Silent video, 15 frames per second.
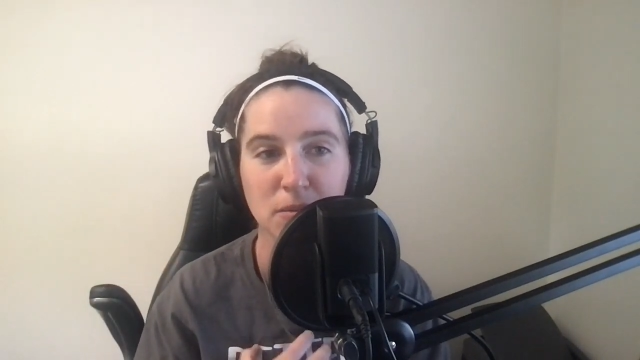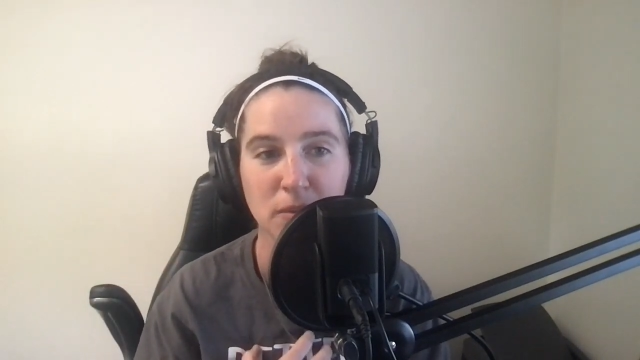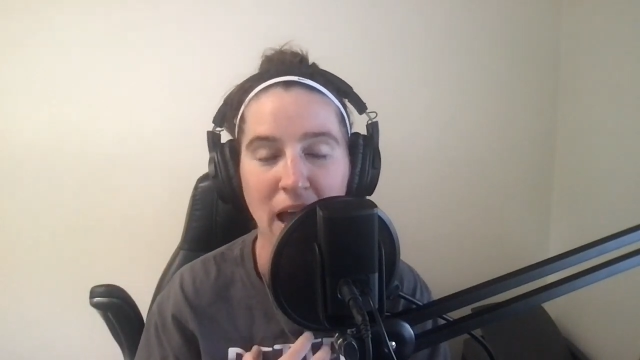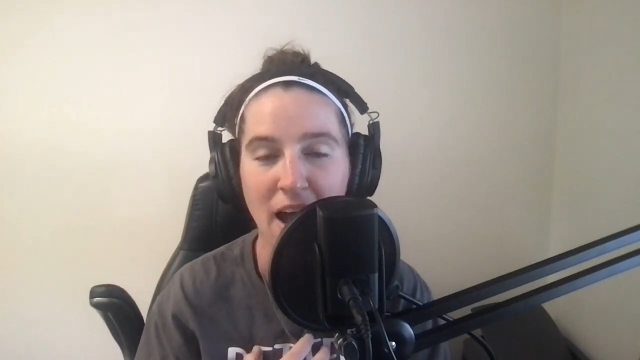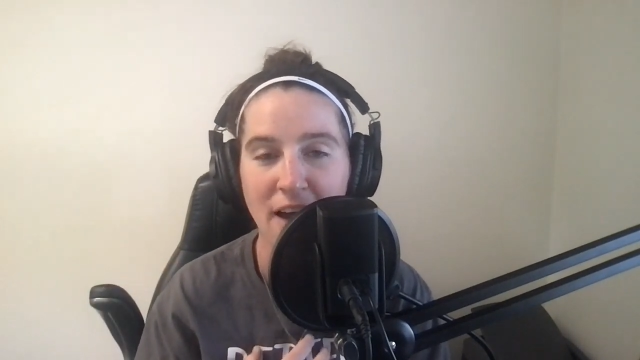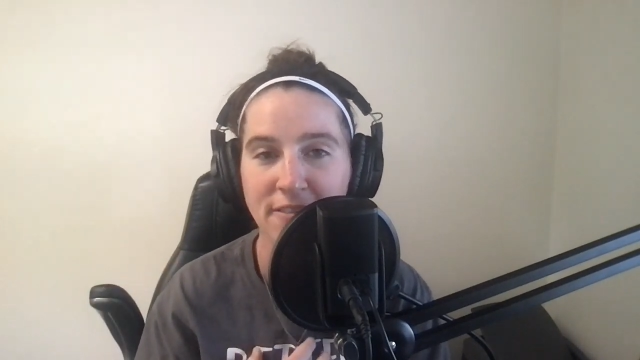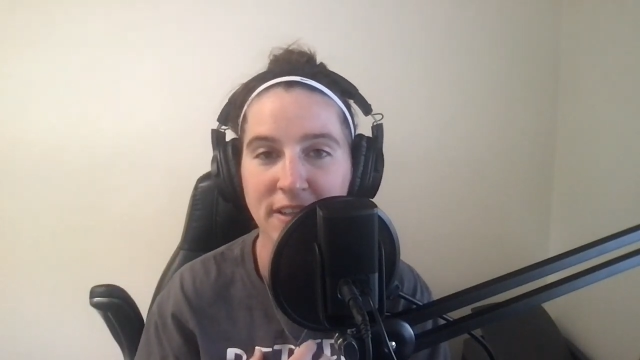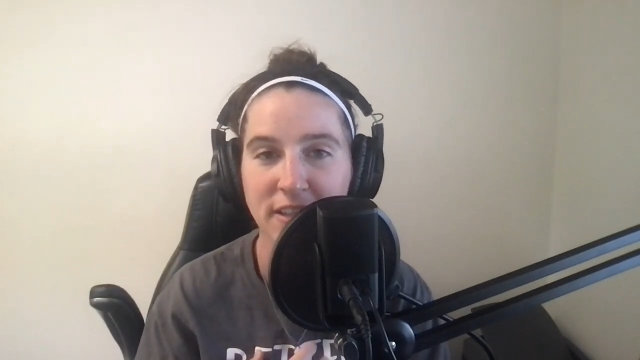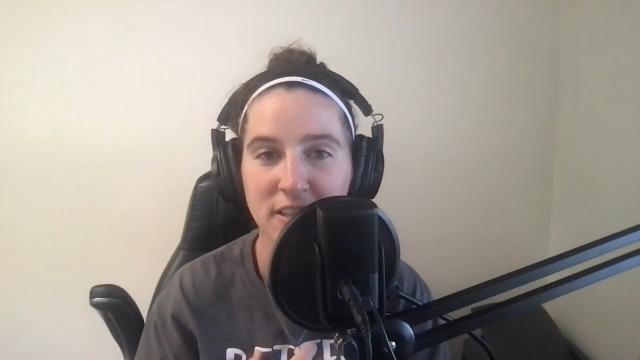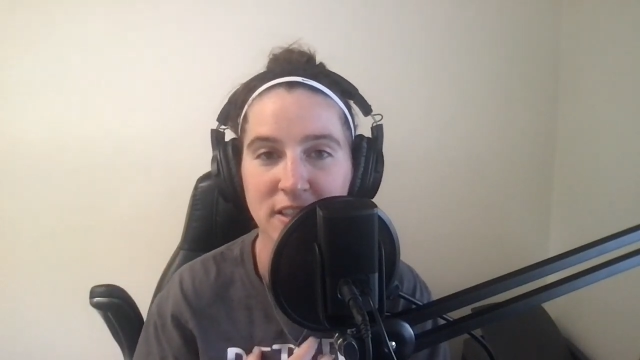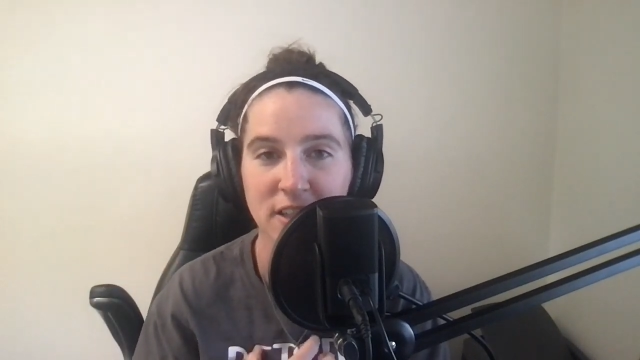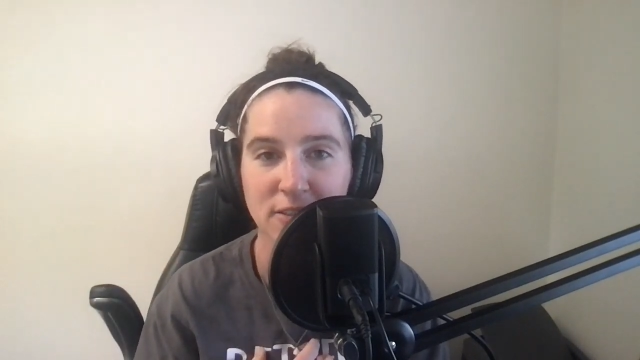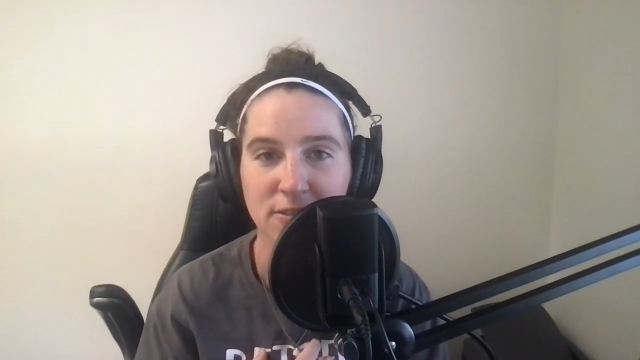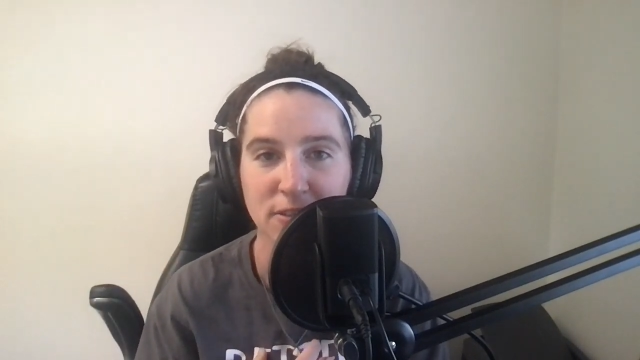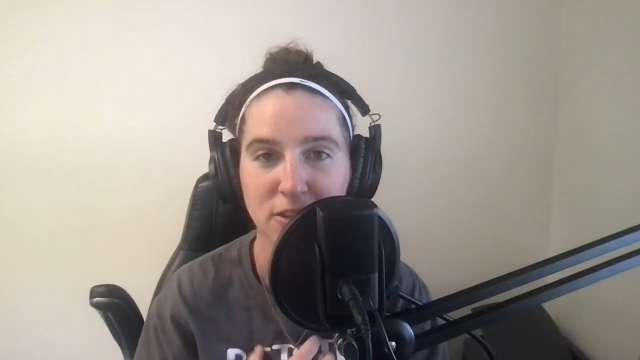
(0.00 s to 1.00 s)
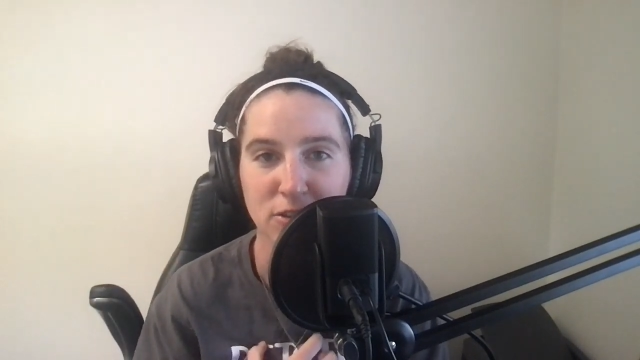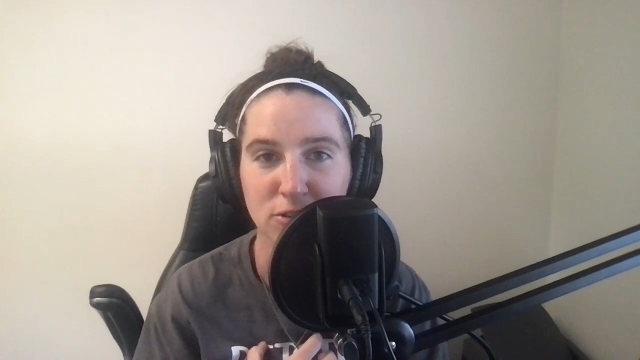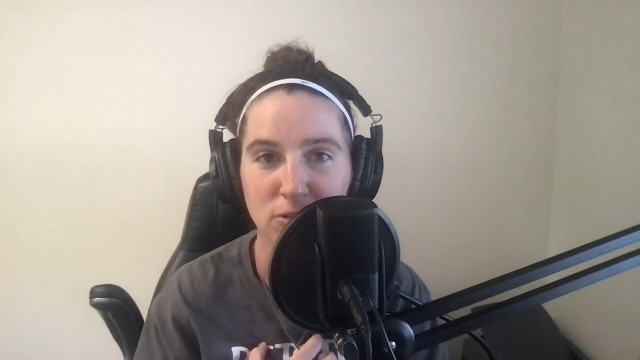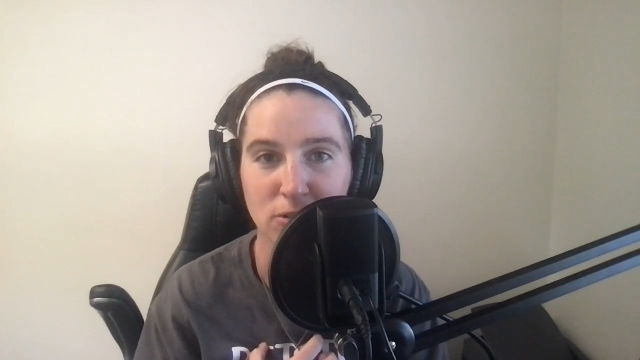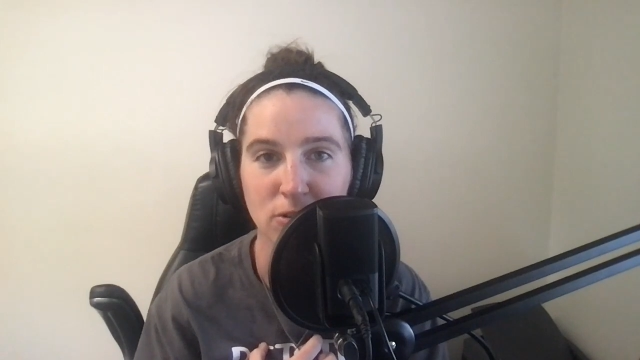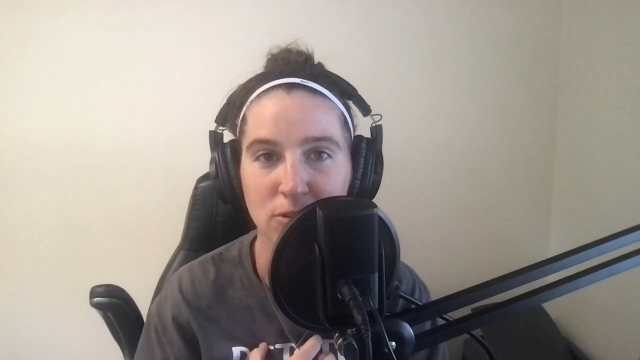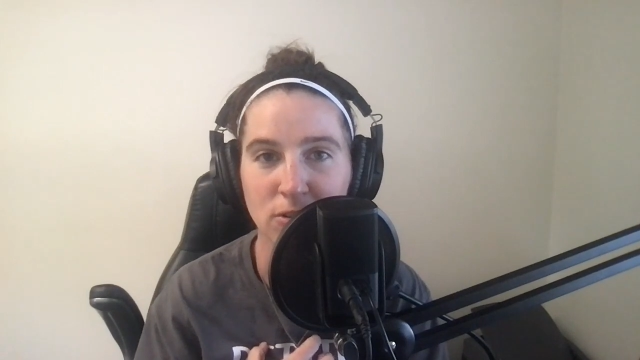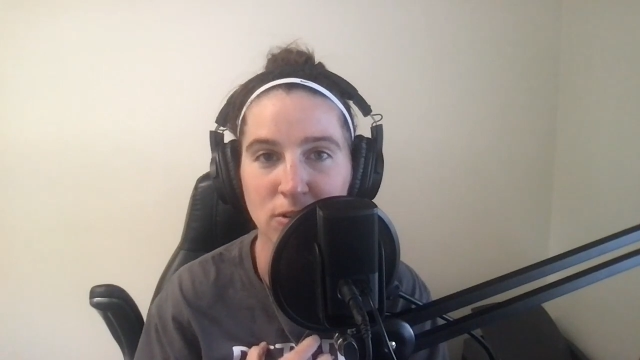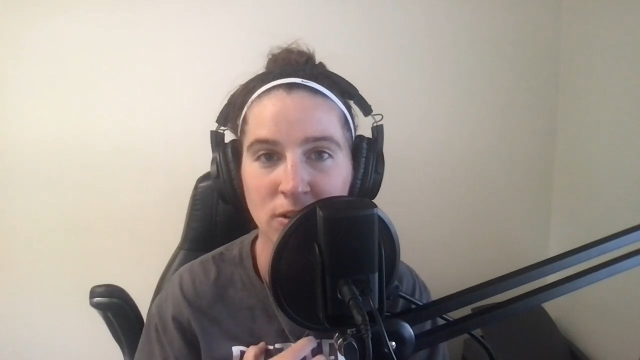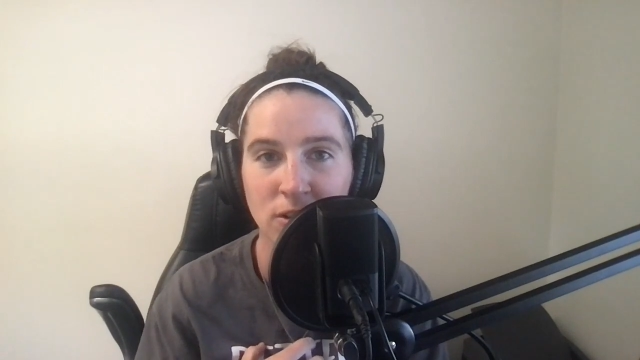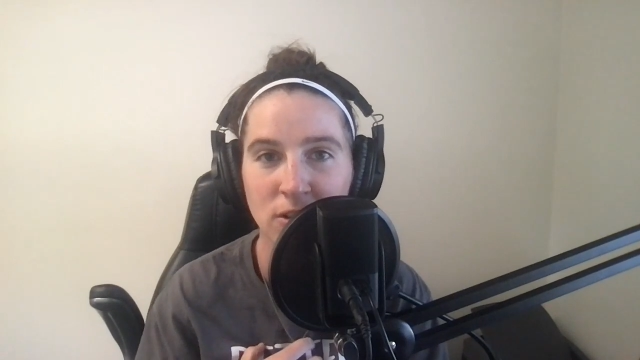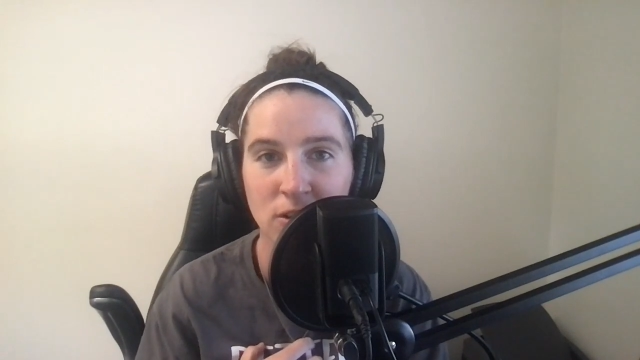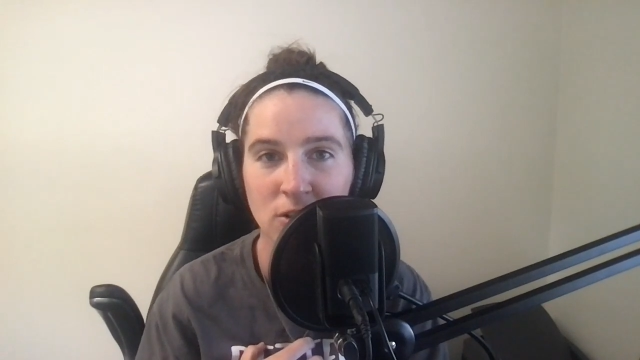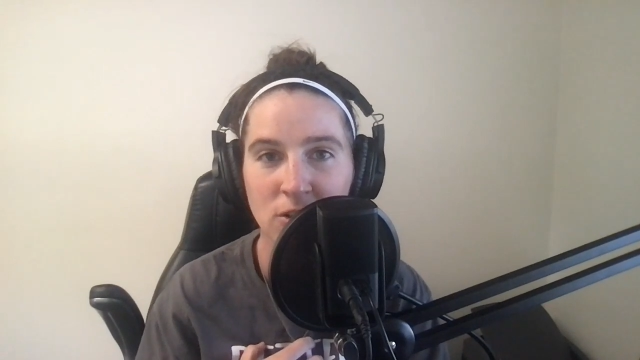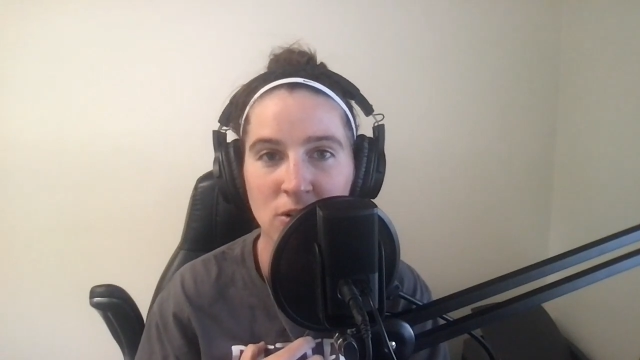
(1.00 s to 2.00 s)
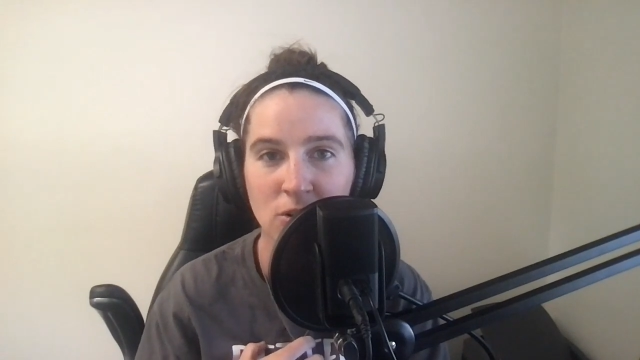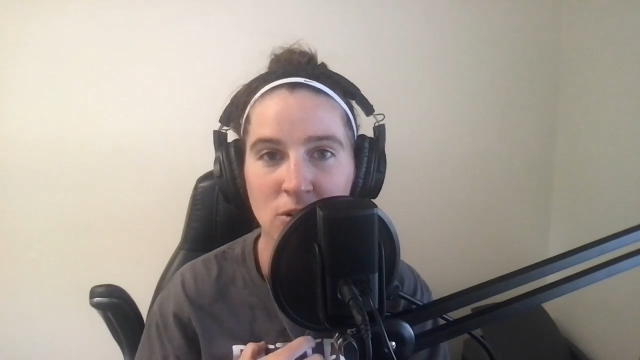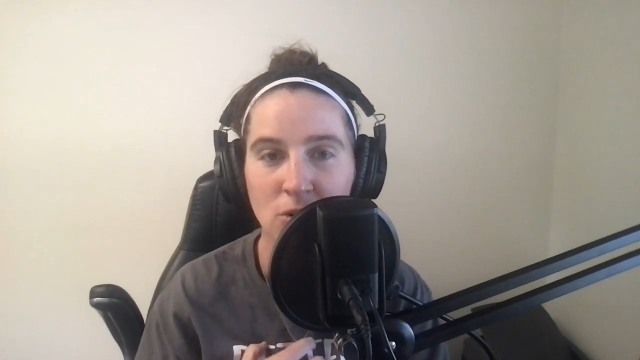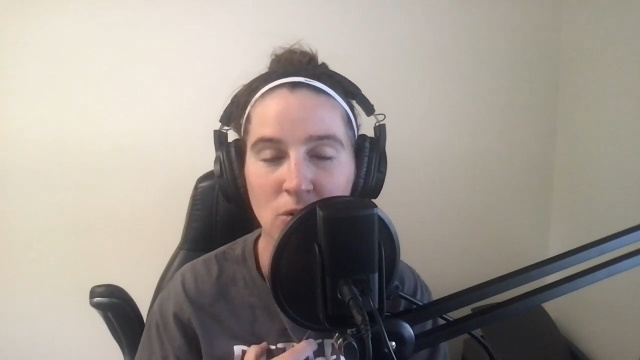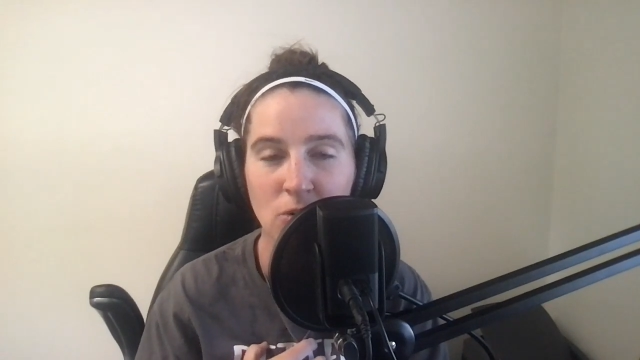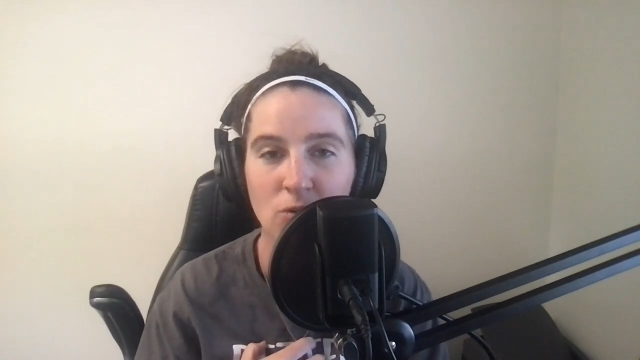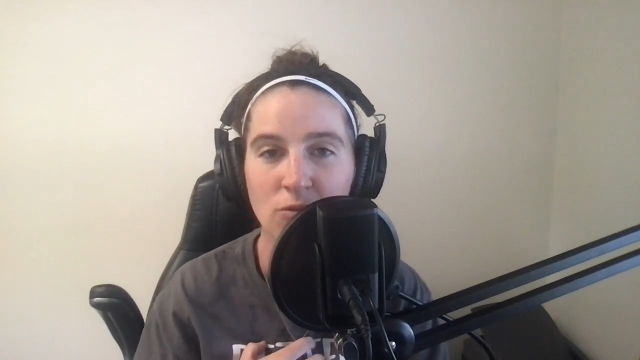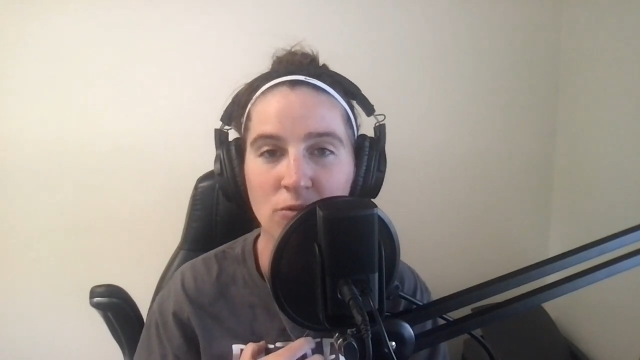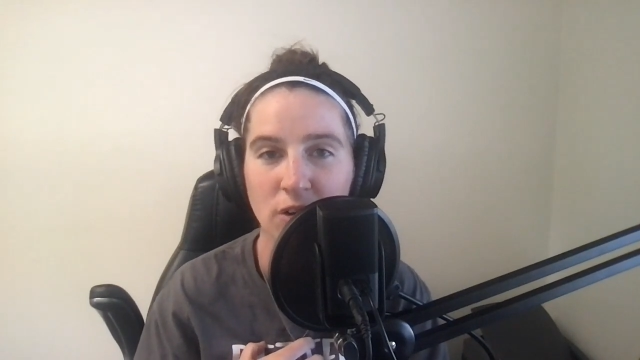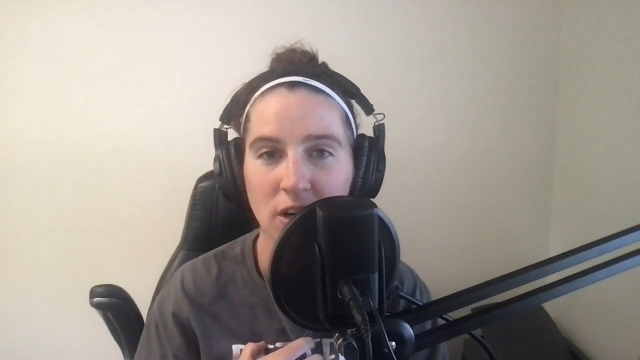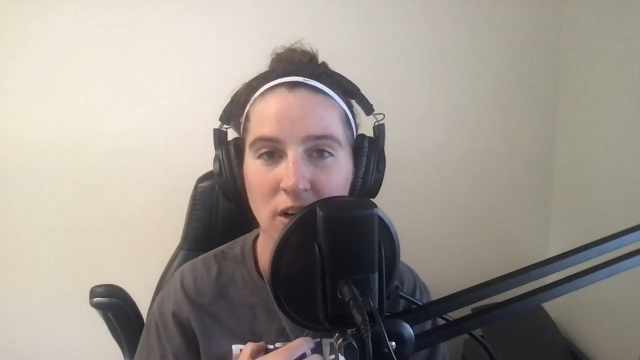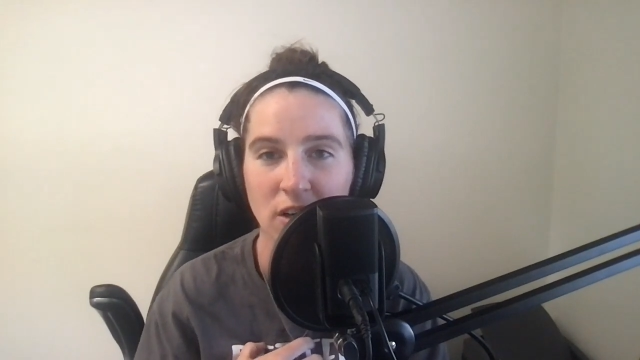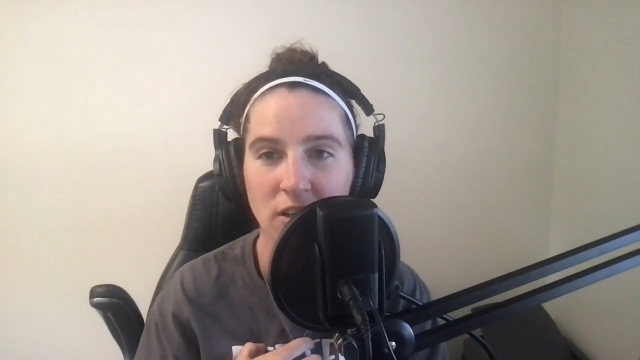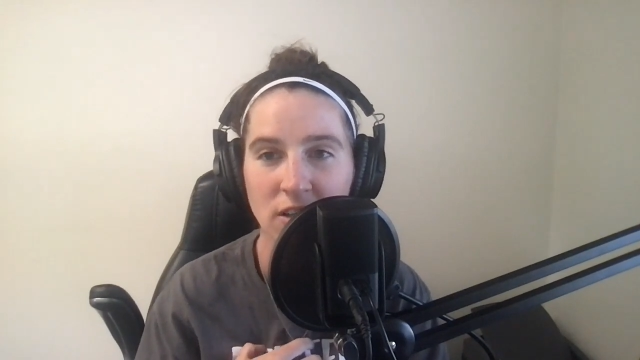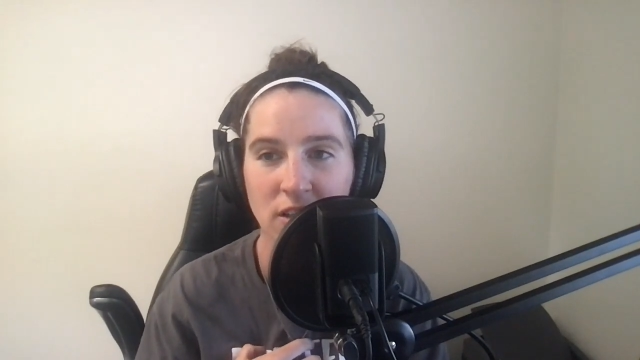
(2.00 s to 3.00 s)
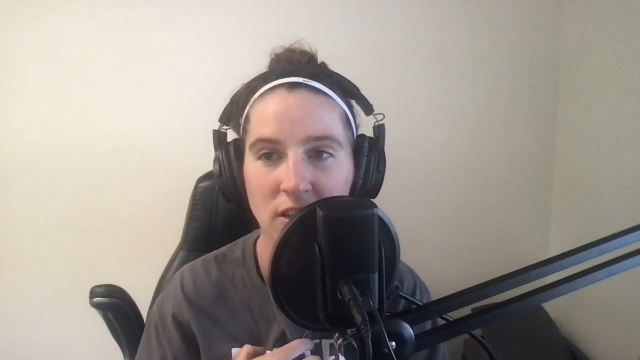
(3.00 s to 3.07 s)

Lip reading: having self-control over